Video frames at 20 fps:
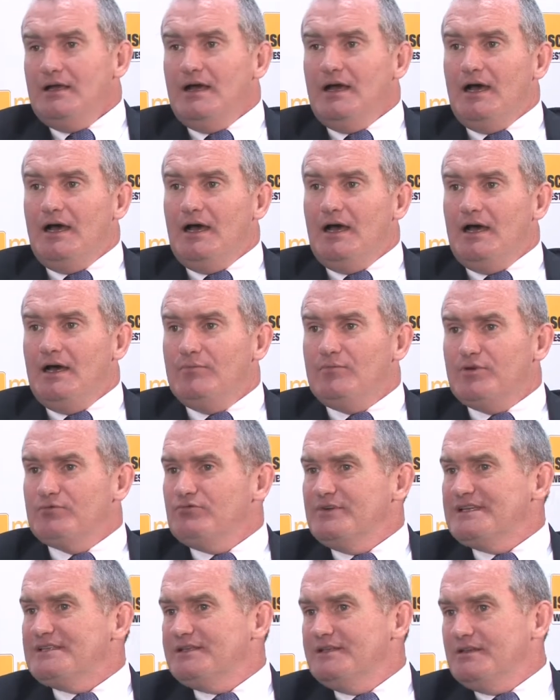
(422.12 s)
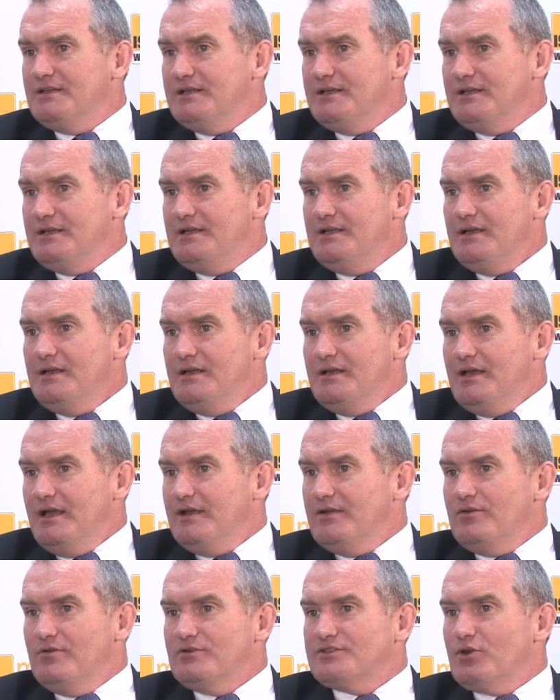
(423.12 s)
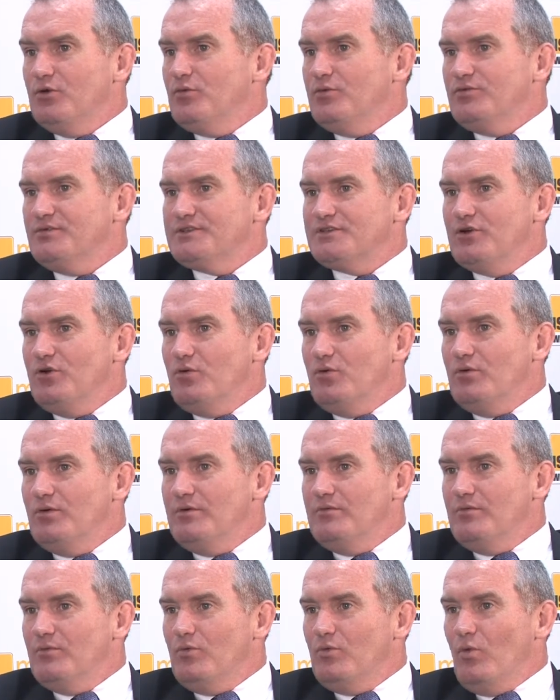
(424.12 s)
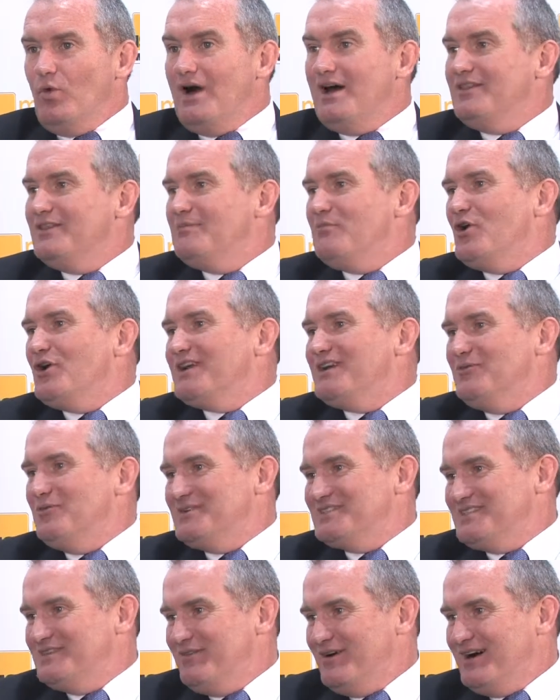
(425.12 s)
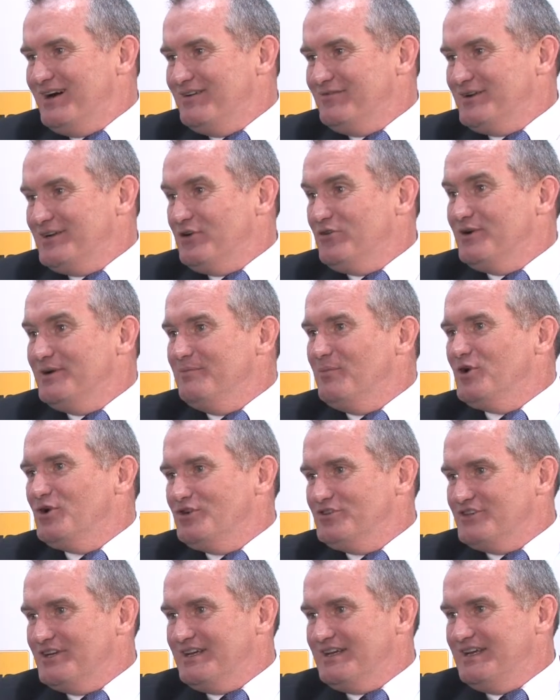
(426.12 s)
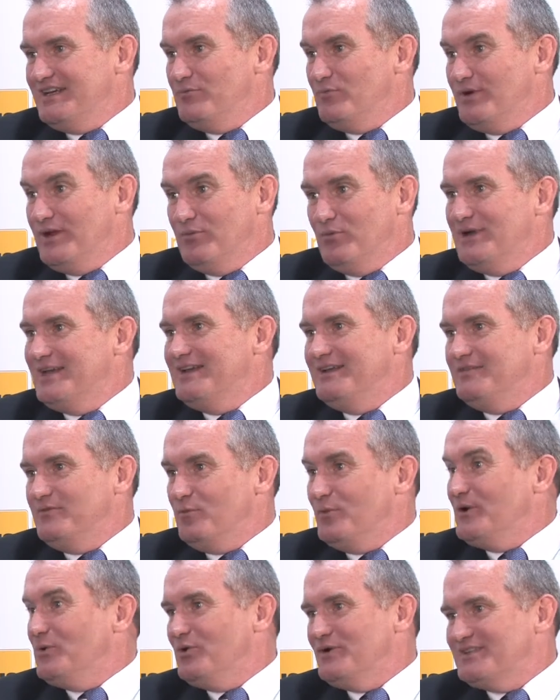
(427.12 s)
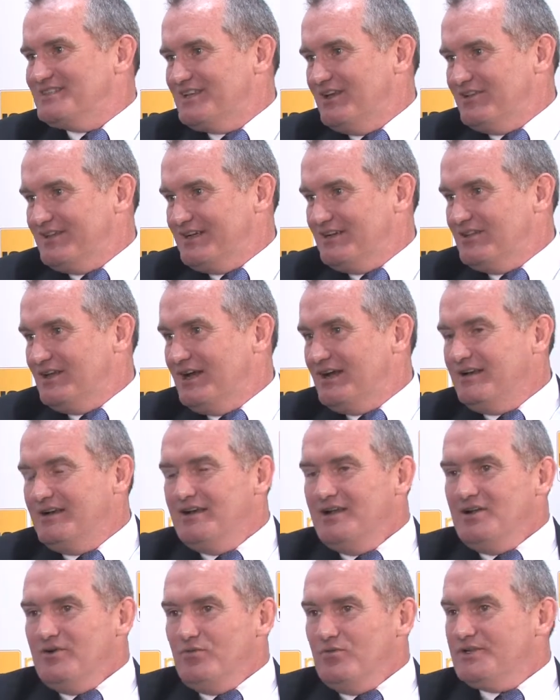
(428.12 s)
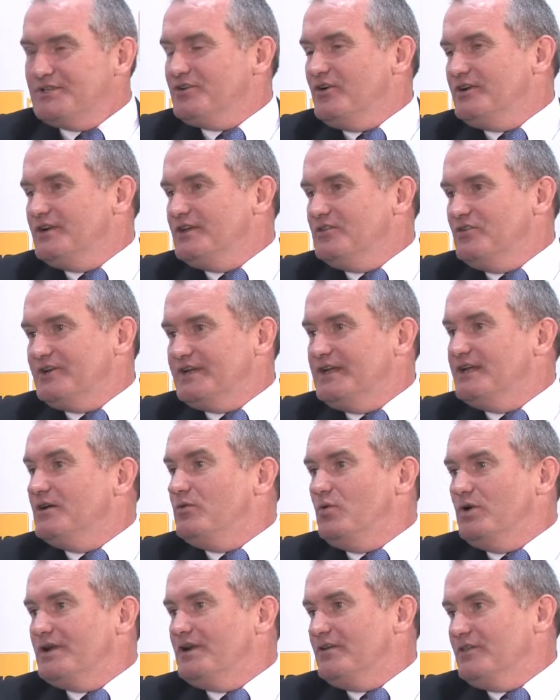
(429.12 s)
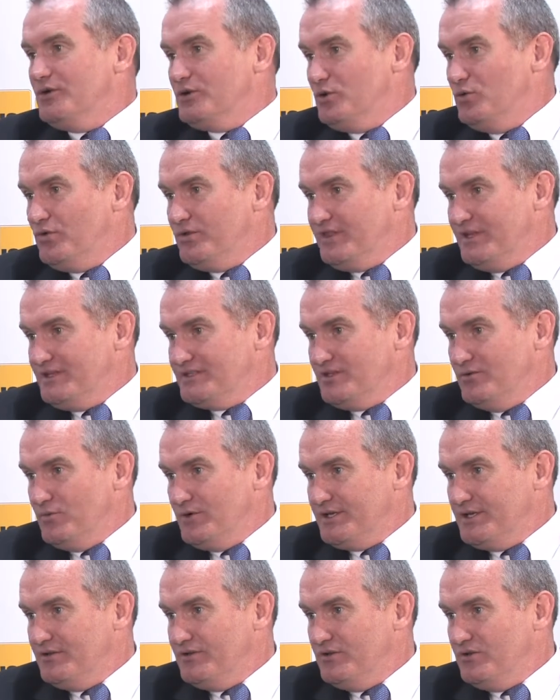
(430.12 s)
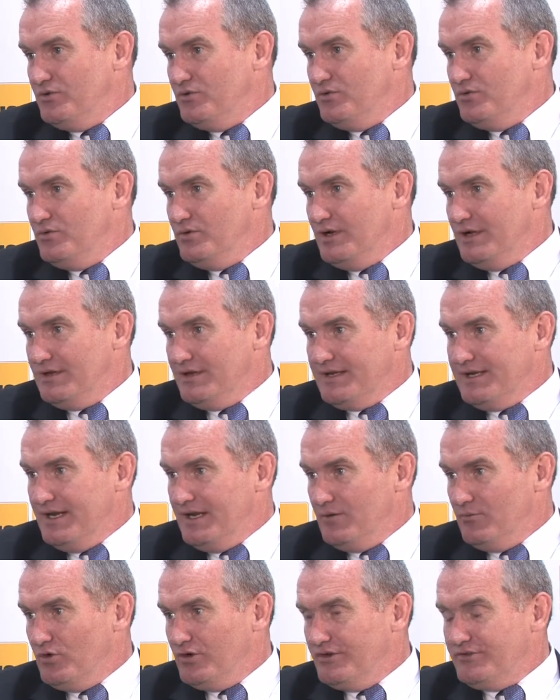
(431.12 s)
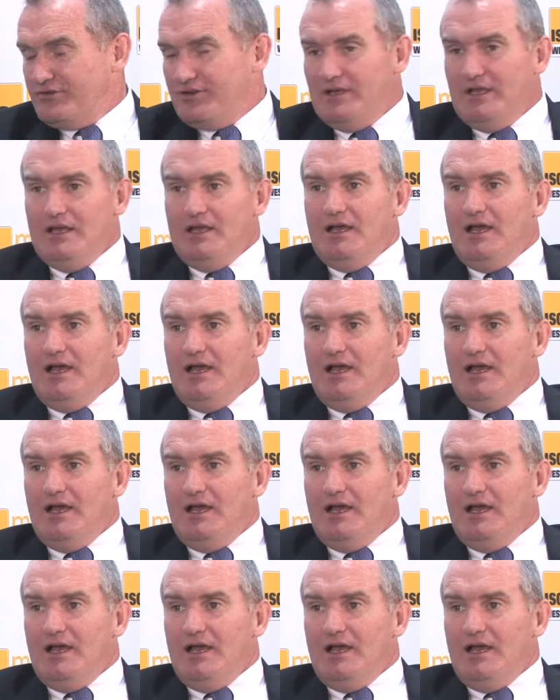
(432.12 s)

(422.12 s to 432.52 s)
But recently, so while the market was evolving or emerging and we weren't selling a lot, we started looking at what other cool things that we can do on the cameras.